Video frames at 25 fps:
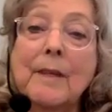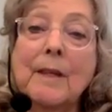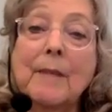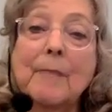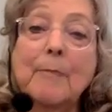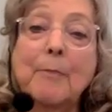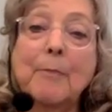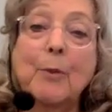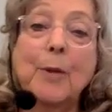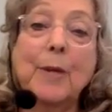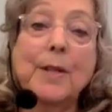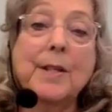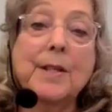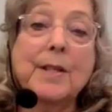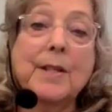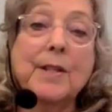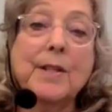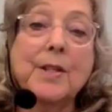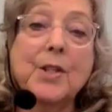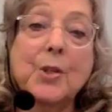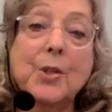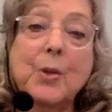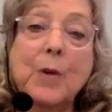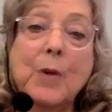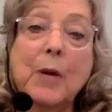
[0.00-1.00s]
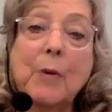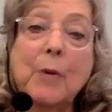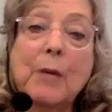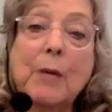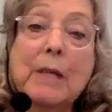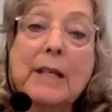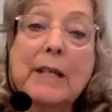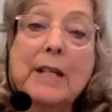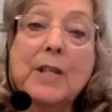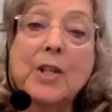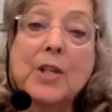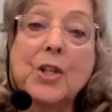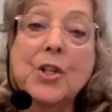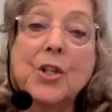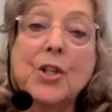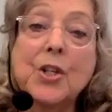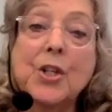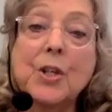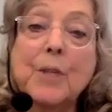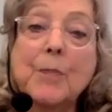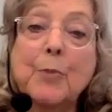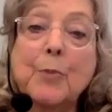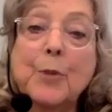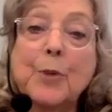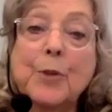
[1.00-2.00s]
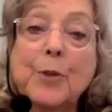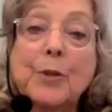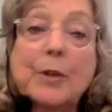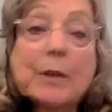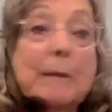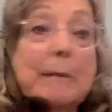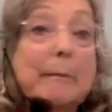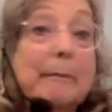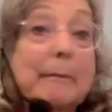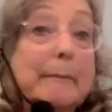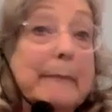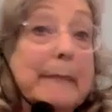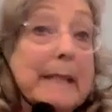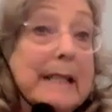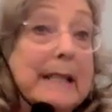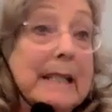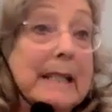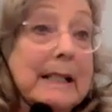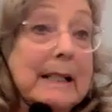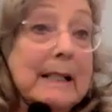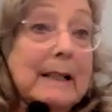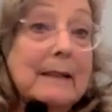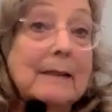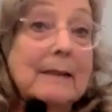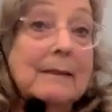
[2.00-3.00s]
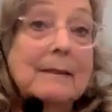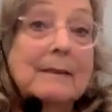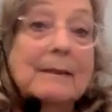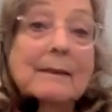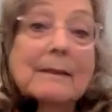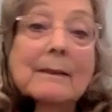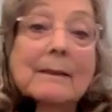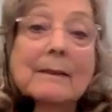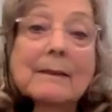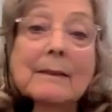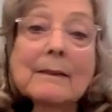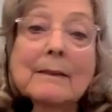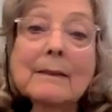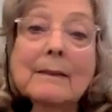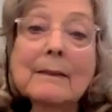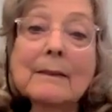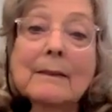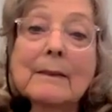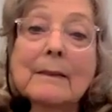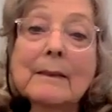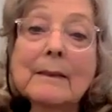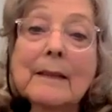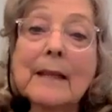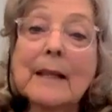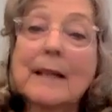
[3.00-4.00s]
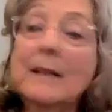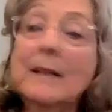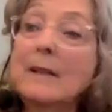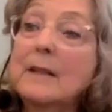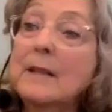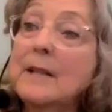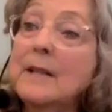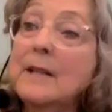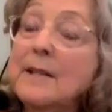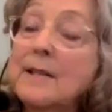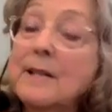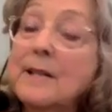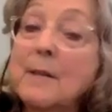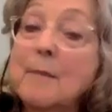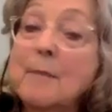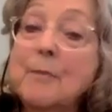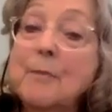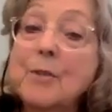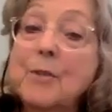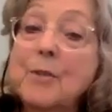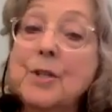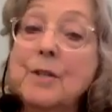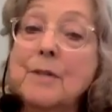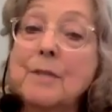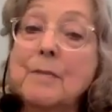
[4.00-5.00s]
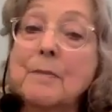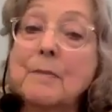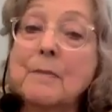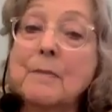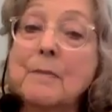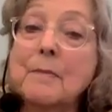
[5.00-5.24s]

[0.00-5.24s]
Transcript: It points us to our relationship with media and consumption.